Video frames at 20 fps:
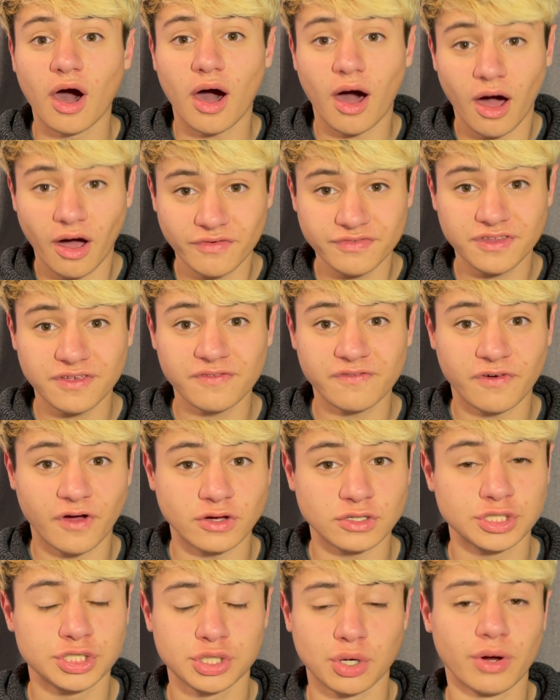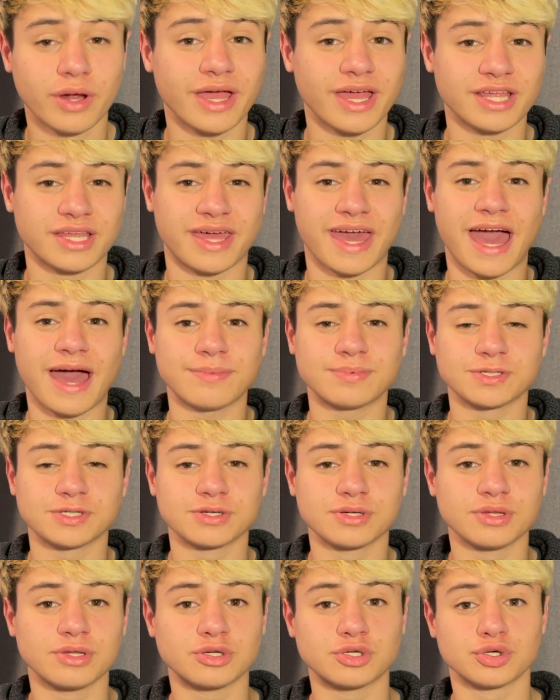often fall short at
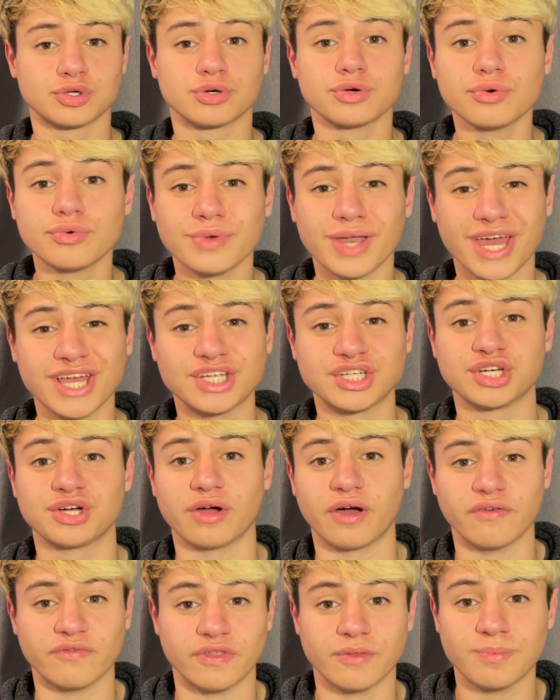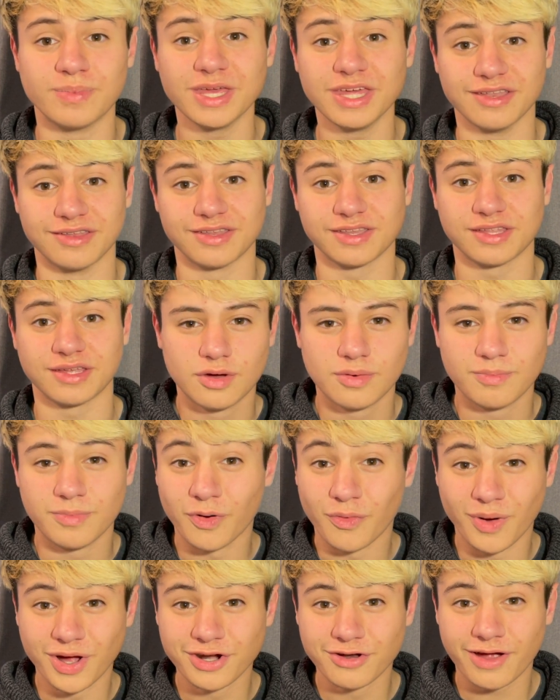capturing the true nature of the beast.
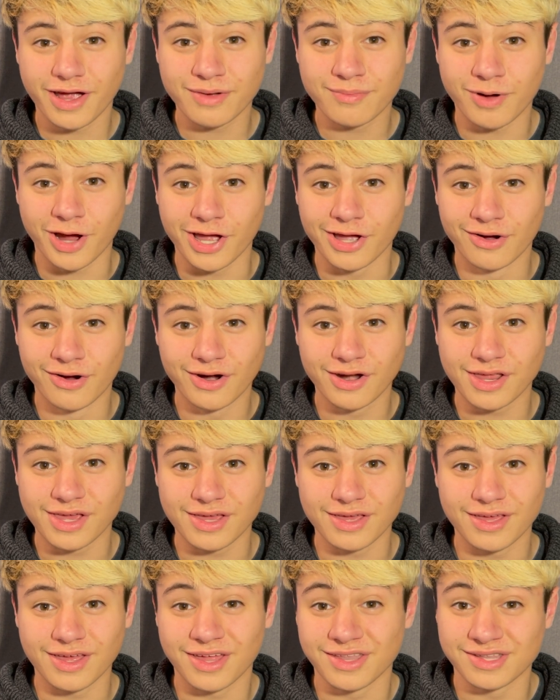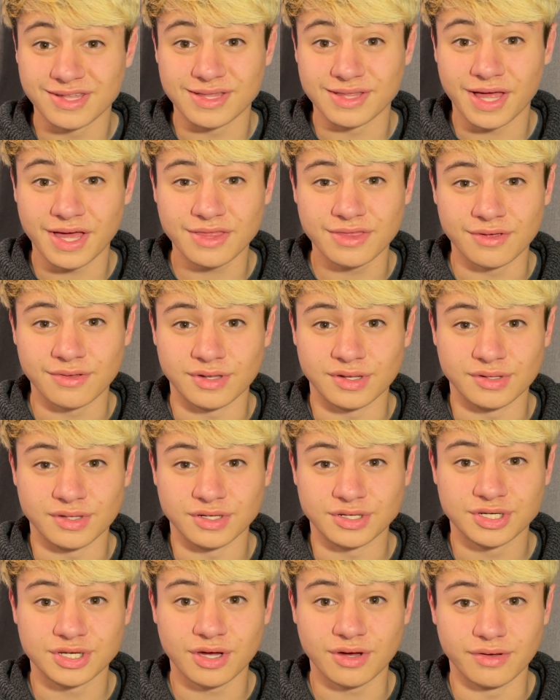But Wonder Egg Priority isn't like those
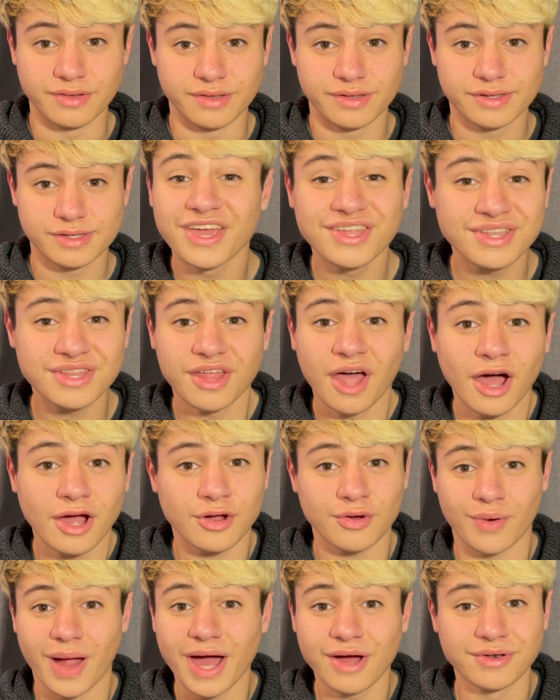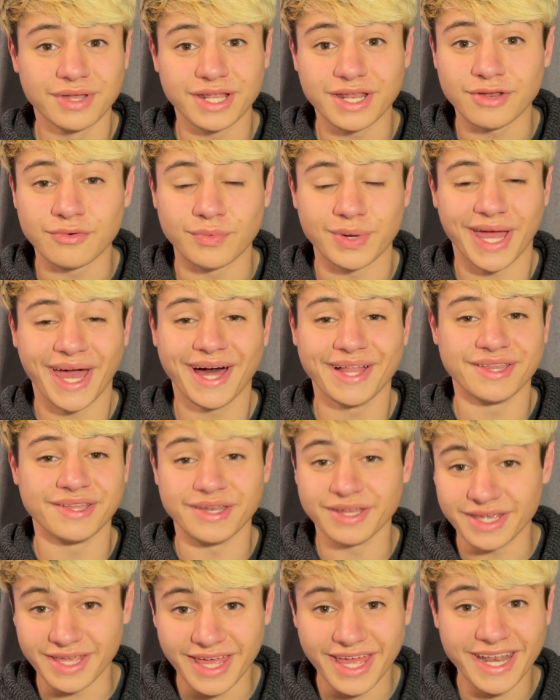other shows. It's not grounded in
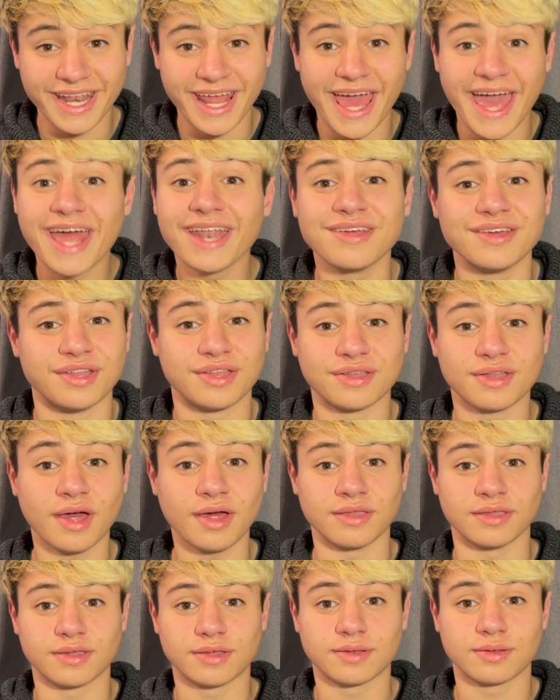reality in any sense.